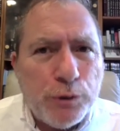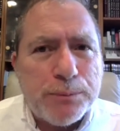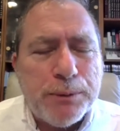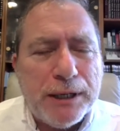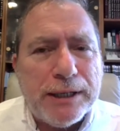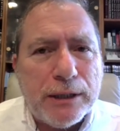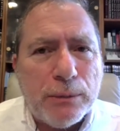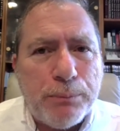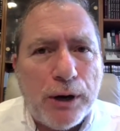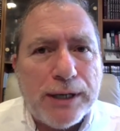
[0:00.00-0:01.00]
Jewish
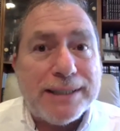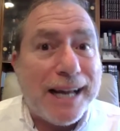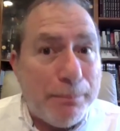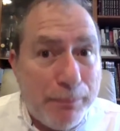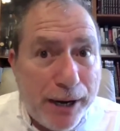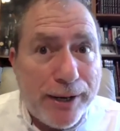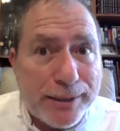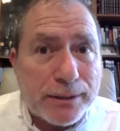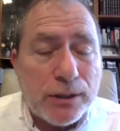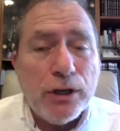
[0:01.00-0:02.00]
political parties like
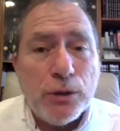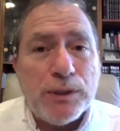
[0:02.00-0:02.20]
Meretz,